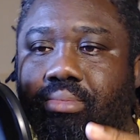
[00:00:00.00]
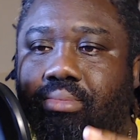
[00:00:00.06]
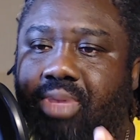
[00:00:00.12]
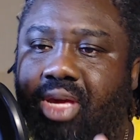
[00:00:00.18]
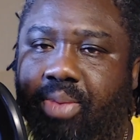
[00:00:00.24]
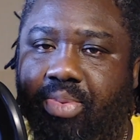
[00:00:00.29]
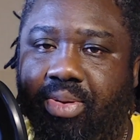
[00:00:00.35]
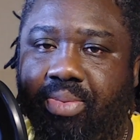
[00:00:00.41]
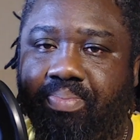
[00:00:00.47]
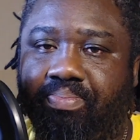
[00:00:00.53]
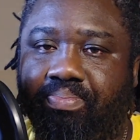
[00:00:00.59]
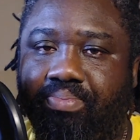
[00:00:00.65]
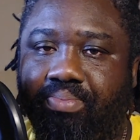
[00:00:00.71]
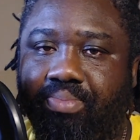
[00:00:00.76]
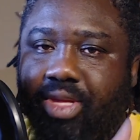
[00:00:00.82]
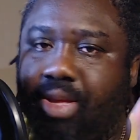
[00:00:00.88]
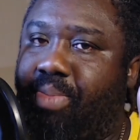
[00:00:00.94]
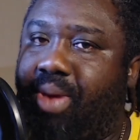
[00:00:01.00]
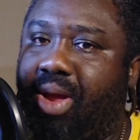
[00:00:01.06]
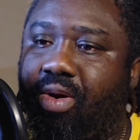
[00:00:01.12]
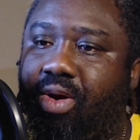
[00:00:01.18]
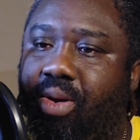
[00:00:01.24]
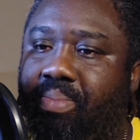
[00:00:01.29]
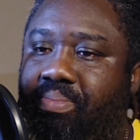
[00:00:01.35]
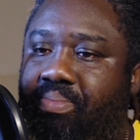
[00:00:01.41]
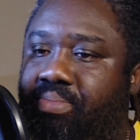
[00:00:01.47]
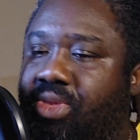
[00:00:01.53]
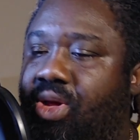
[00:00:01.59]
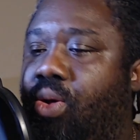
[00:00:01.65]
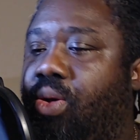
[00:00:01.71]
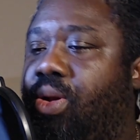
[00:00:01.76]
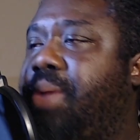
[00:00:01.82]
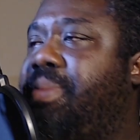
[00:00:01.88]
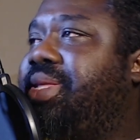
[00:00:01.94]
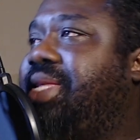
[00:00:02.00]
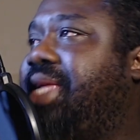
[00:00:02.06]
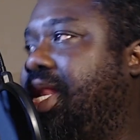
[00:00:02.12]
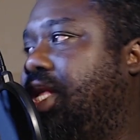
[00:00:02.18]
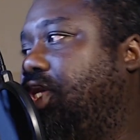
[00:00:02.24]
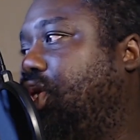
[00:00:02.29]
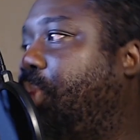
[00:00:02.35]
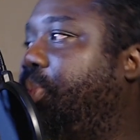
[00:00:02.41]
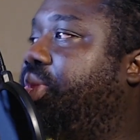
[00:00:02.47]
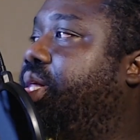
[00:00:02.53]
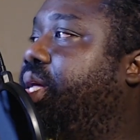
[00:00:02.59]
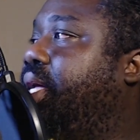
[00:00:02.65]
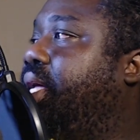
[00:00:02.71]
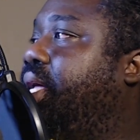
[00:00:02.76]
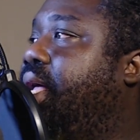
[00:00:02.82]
People, the barium. No, let me tell you something.